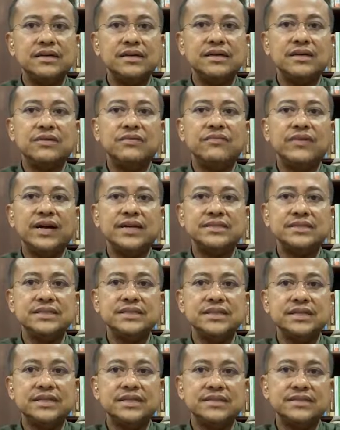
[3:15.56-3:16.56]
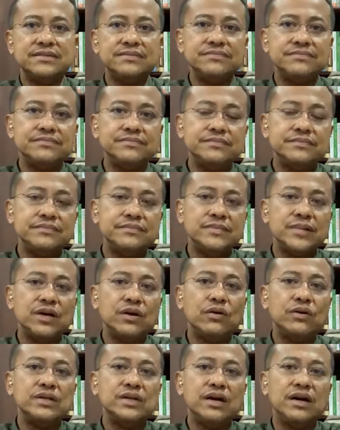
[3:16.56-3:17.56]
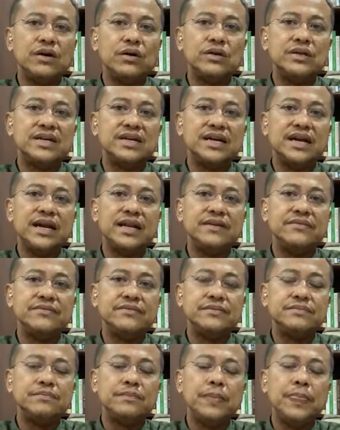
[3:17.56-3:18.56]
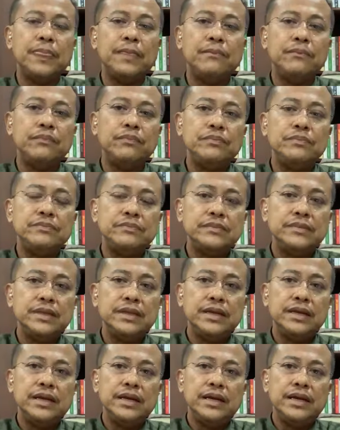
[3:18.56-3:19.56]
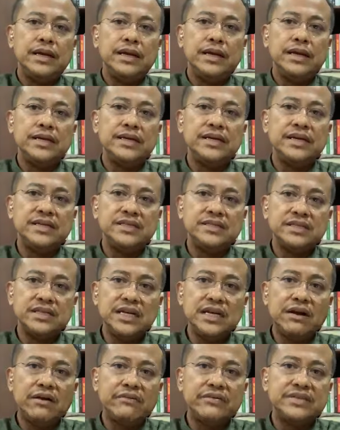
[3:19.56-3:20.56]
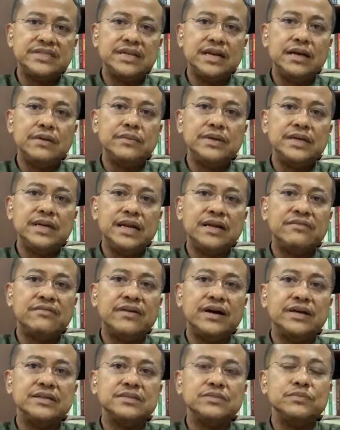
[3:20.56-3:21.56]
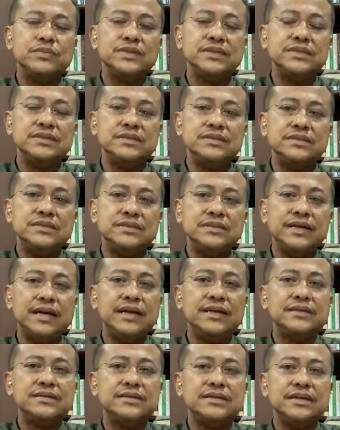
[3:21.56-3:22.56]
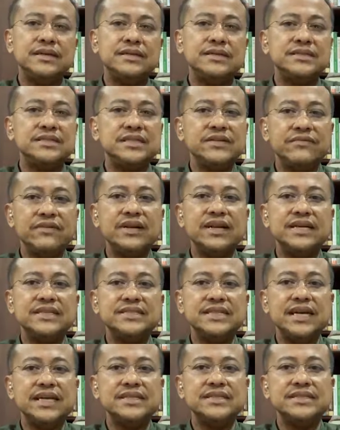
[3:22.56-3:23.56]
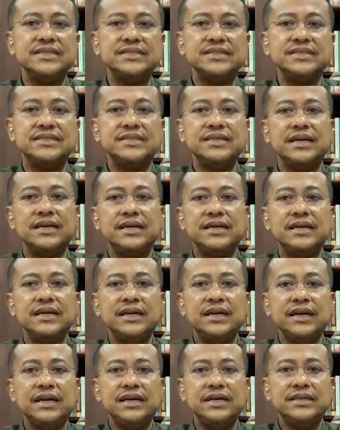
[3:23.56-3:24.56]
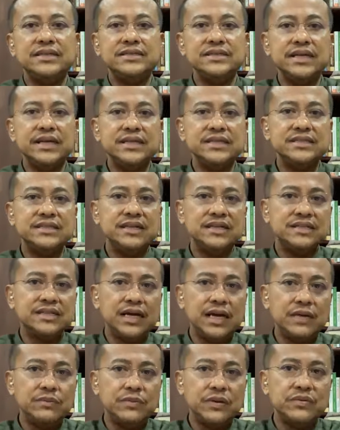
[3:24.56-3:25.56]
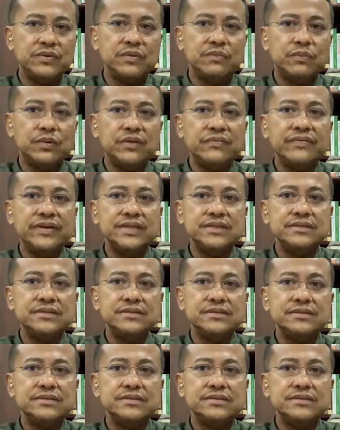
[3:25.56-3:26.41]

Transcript: a vicegerent,' or the caliph." In the history of Islamic advancement and civilizations, since the time of the Prophet,